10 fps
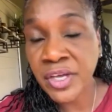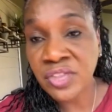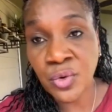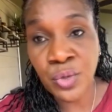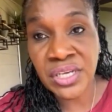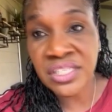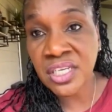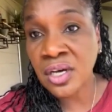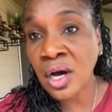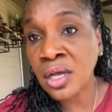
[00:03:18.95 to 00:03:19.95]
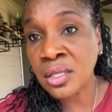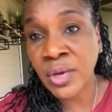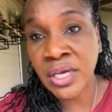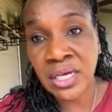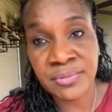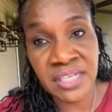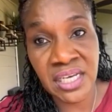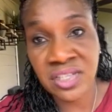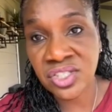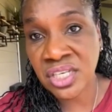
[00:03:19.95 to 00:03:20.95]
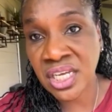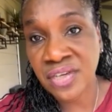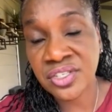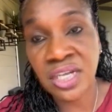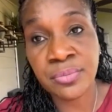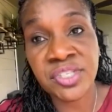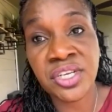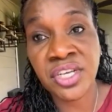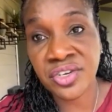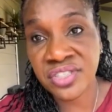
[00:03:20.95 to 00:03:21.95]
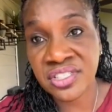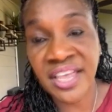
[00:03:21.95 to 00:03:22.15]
the retail all the way up to engineers, up to nurses.